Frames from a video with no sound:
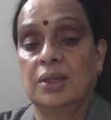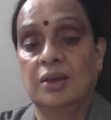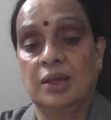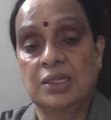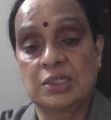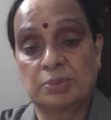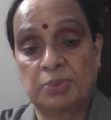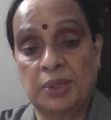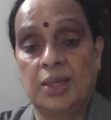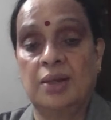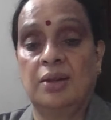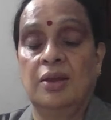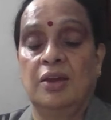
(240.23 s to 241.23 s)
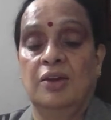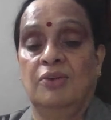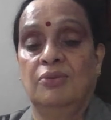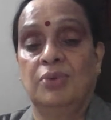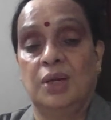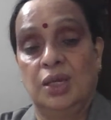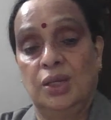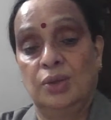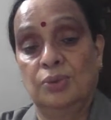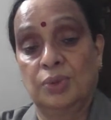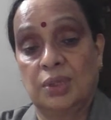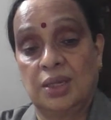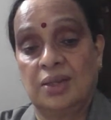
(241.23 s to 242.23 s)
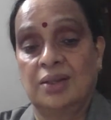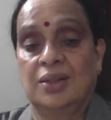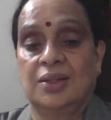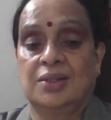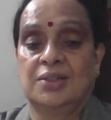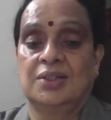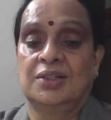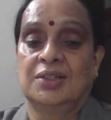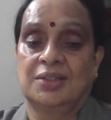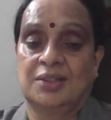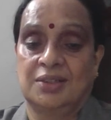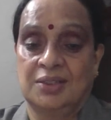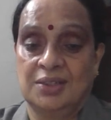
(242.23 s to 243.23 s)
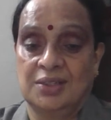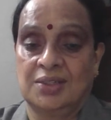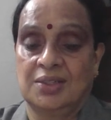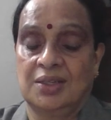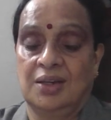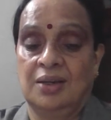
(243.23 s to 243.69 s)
explain why you think that it is